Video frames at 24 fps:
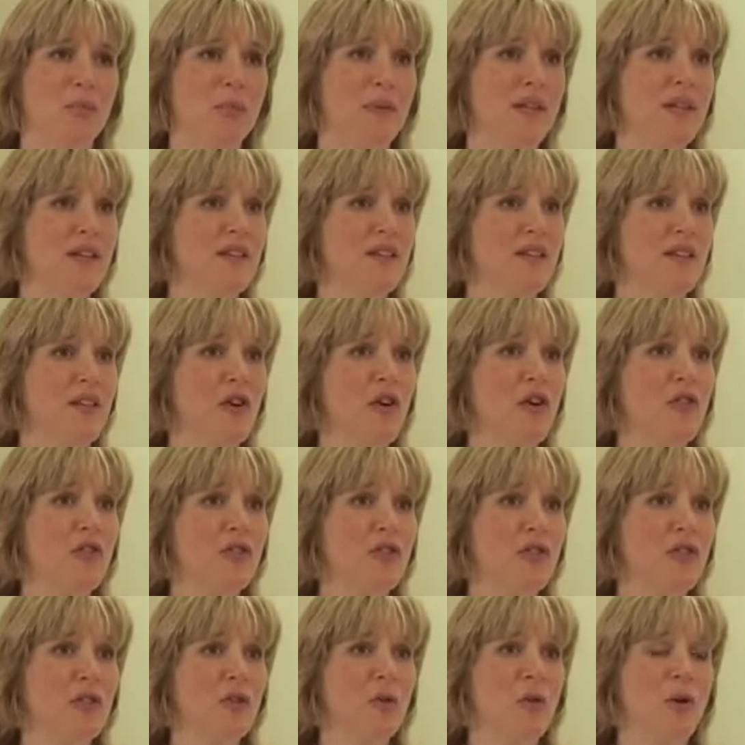because they're
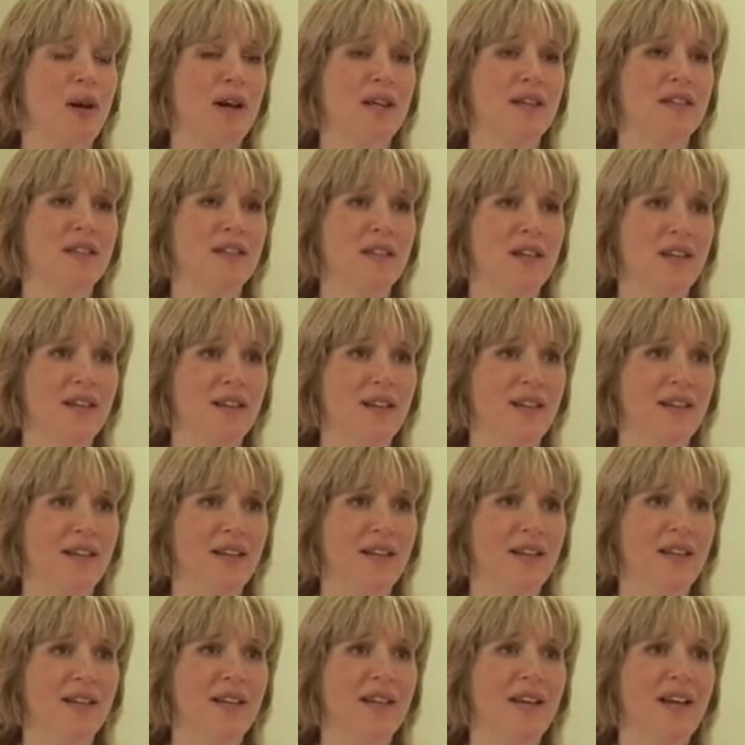often quite subtle
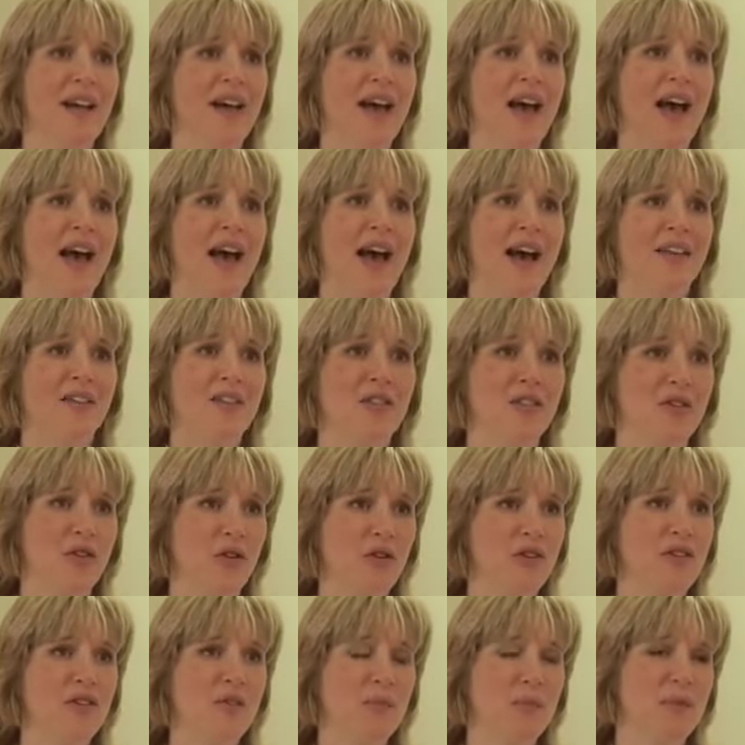and
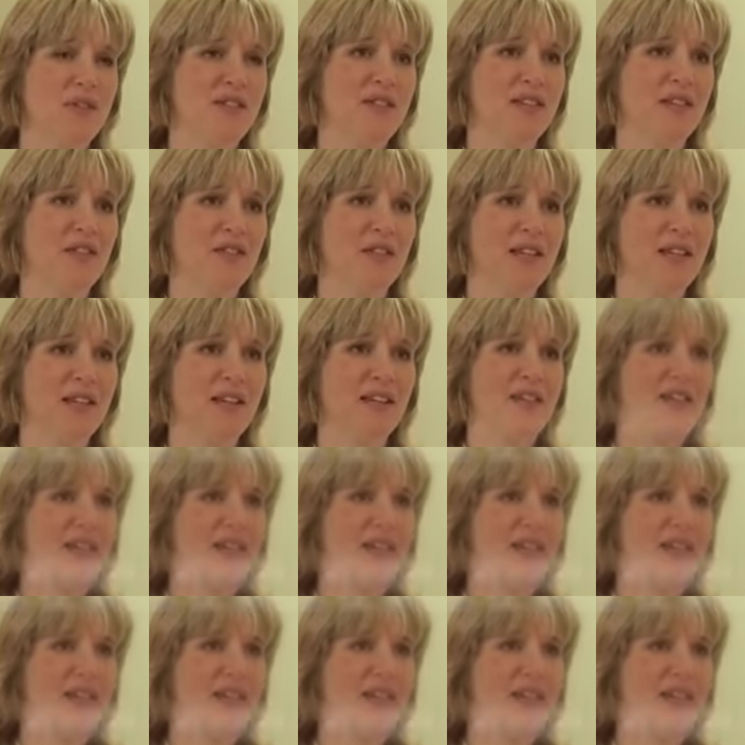non-specific.